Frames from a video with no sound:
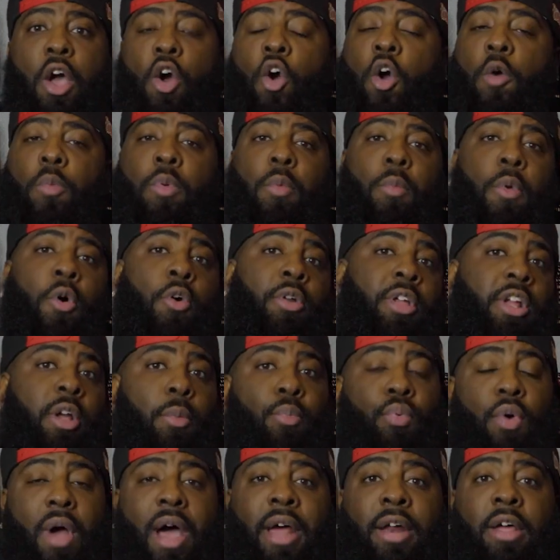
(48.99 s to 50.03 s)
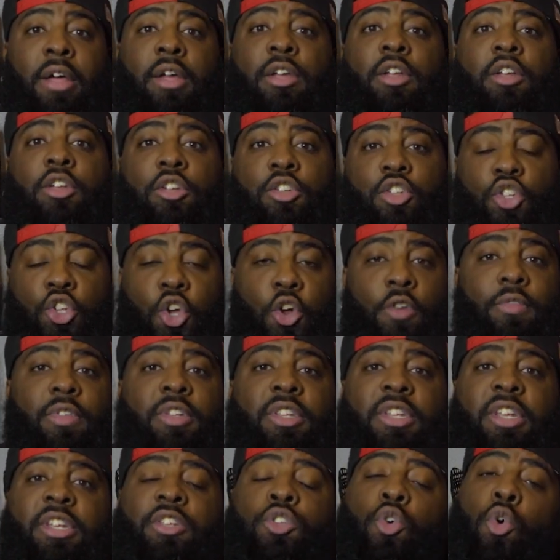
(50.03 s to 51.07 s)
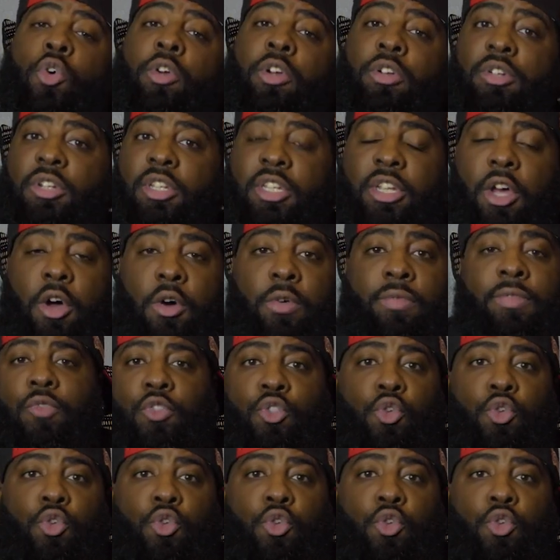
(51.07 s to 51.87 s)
or promoting a product, services, or yourself.